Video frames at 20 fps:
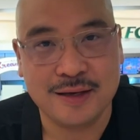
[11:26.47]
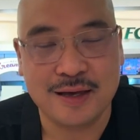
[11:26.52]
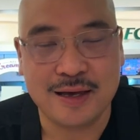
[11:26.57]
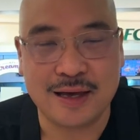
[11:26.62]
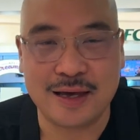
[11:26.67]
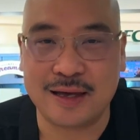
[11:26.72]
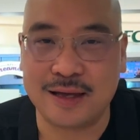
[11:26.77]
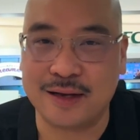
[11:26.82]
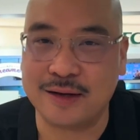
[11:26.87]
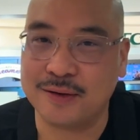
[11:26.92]

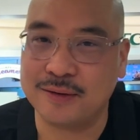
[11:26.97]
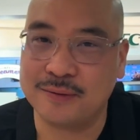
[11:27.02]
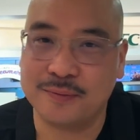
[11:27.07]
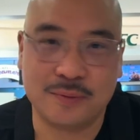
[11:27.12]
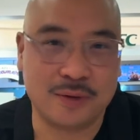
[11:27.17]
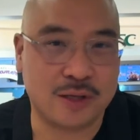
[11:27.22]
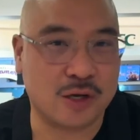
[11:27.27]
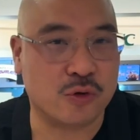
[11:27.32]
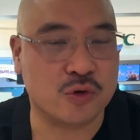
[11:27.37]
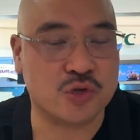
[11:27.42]
and
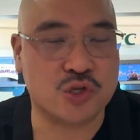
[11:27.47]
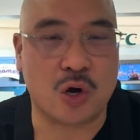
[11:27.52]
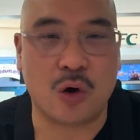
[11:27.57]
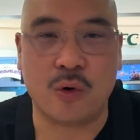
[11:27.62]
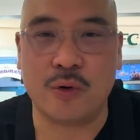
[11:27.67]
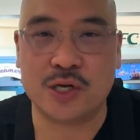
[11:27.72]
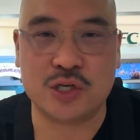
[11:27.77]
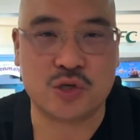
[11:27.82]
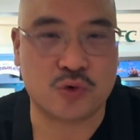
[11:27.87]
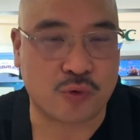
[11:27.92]
there was
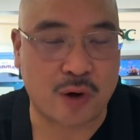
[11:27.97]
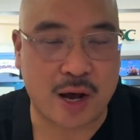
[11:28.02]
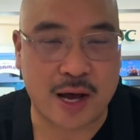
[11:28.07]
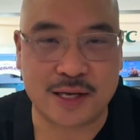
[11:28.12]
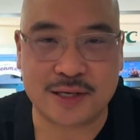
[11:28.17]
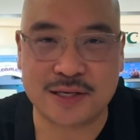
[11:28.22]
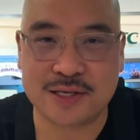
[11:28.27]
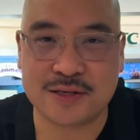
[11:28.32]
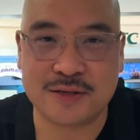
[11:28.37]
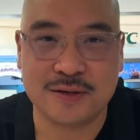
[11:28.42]
always
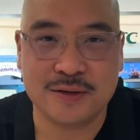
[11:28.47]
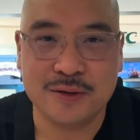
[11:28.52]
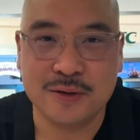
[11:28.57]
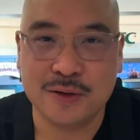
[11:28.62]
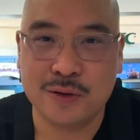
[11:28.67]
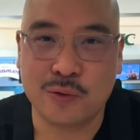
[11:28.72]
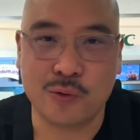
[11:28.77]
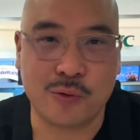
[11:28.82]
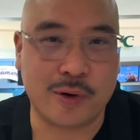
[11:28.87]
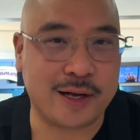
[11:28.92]
rice
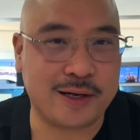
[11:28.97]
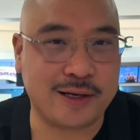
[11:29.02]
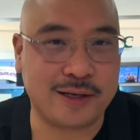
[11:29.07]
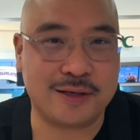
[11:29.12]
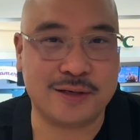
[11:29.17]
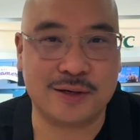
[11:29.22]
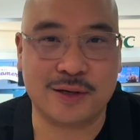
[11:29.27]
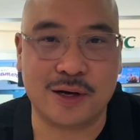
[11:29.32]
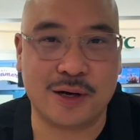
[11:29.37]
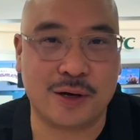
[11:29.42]
ready
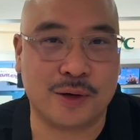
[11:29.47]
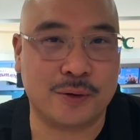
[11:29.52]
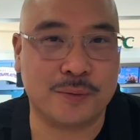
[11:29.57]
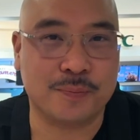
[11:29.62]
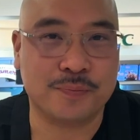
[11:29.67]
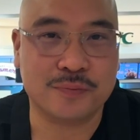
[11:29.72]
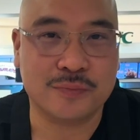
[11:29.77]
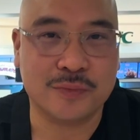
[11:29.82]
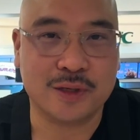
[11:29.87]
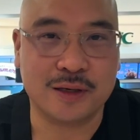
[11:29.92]
to go
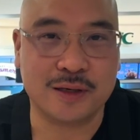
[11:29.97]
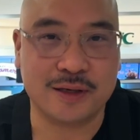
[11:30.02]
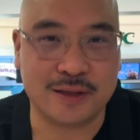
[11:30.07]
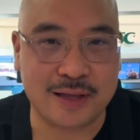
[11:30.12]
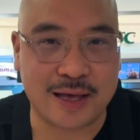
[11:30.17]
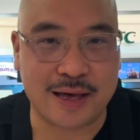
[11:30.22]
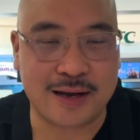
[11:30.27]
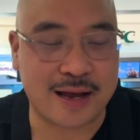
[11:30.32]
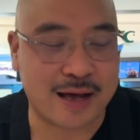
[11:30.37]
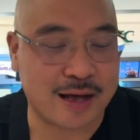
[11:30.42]
in
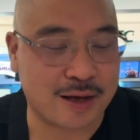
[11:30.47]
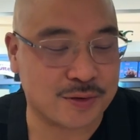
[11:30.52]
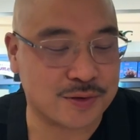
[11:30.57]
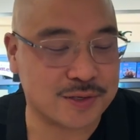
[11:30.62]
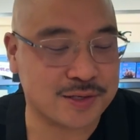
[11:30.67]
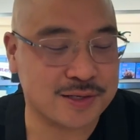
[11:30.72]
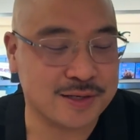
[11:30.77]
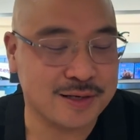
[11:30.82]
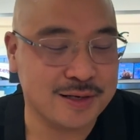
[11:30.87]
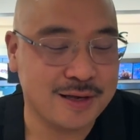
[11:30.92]
that
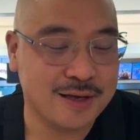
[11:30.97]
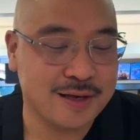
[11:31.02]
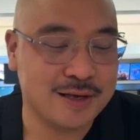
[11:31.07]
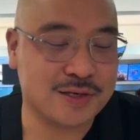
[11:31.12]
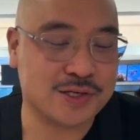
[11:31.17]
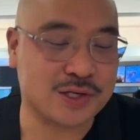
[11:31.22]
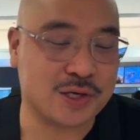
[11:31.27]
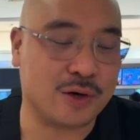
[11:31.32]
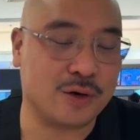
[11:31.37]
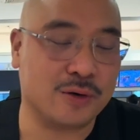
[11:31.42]
house.
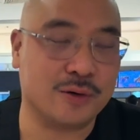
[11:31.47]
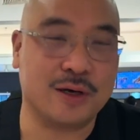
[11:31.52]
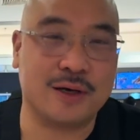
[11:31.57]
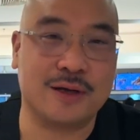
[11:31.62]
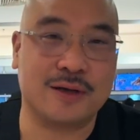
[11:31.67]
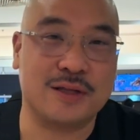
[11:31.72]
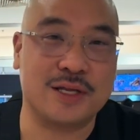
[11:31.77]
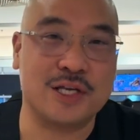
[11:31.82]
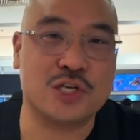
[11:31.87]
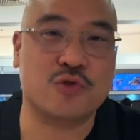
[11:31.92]
So
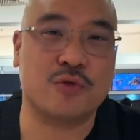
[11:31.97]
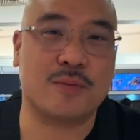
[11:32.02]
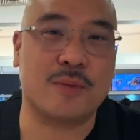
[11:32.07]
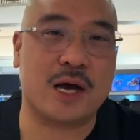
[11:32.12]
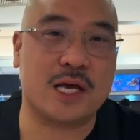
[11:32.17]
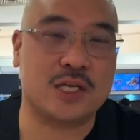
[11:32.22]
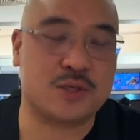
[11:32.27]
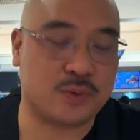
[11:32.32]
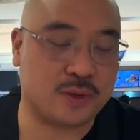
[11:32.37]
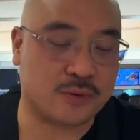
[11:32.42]
this
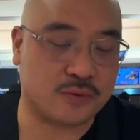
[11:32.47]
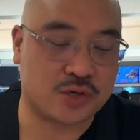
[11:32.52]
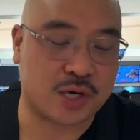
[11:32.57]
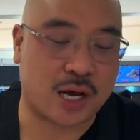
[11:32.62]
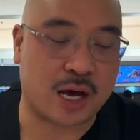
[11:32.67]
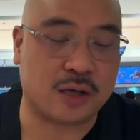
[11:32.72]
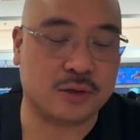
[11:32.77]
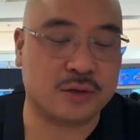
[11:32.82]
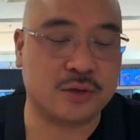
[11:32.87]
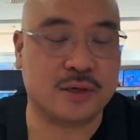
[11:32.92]
reminds me of
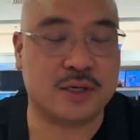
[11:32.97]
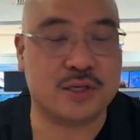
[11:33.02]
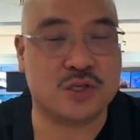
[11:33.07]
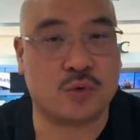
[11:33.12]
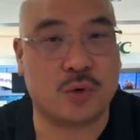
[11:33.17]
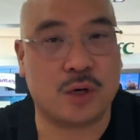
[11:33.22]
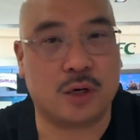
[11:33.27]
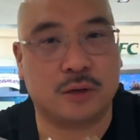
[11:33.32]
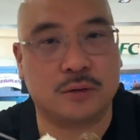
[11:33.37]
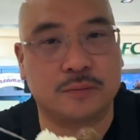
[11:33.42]
childhood as
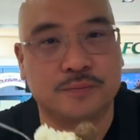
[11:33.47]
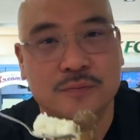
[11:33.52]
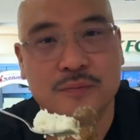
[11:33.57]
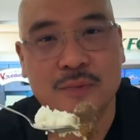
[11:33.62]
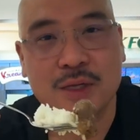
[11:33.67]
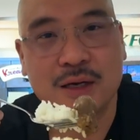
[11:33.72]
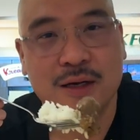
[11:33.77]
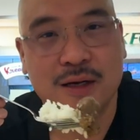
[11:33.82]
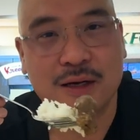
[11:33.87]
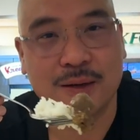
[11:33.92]
well.
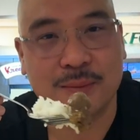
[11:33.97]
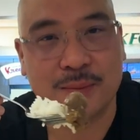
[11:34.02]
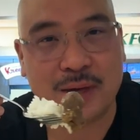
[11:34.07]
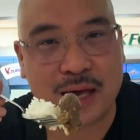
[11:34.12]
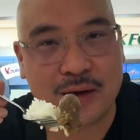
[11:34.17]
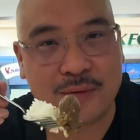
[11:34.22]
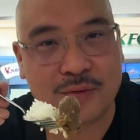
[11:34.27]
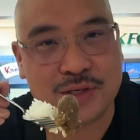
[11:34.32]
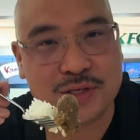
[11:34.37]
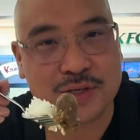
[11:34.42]
I'm
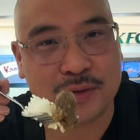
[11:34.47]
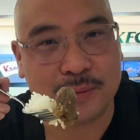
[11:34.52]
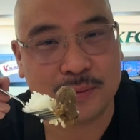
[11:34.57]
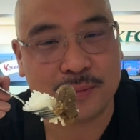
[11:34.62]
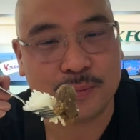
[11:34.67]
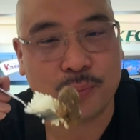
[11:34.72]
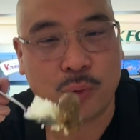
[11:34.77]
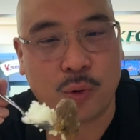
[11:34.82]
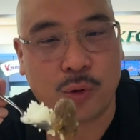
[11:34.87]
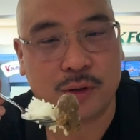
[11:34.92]
having some
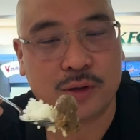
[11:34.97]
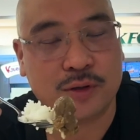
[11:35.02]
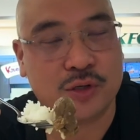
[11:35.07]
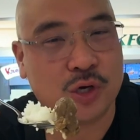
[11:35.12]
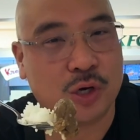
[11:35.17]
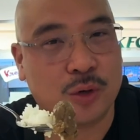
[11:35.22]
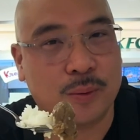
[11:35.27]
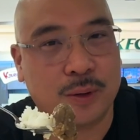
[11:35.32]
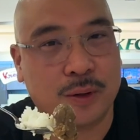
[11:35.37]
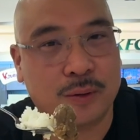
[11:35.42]
pork
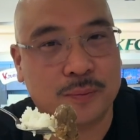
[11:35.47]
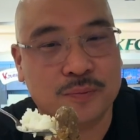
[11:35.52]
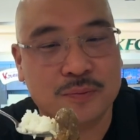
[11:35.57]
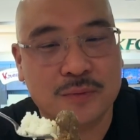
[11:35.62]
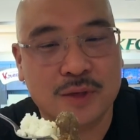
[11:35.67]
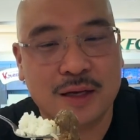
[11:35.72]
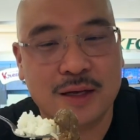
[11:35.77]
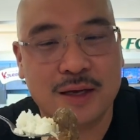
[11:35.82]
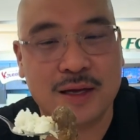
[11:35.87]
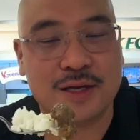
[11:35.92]
adobo,
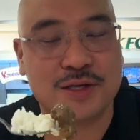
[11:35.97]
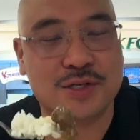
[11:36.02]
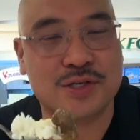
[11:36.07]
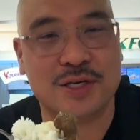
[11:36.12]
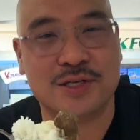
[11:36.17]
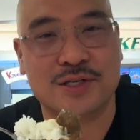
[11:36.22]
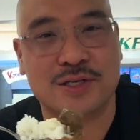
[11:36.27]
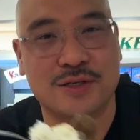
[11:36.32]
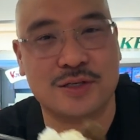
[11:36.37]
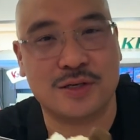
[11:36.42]
and it's
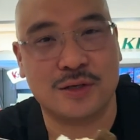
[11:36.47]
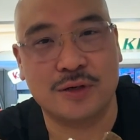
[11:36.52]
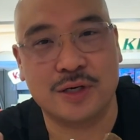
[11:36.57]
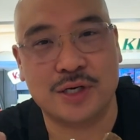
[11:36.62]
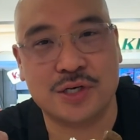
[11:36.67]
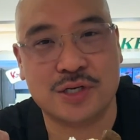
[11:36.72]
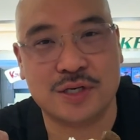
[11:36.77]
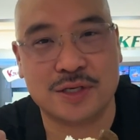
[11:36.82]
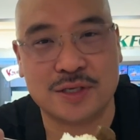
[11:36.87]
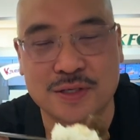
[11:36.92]
just a
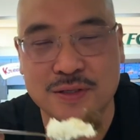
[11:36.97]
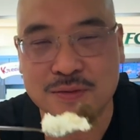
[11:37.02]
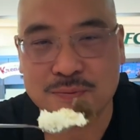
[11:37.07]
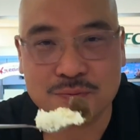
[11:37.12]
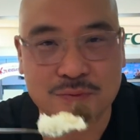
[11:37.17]
delicious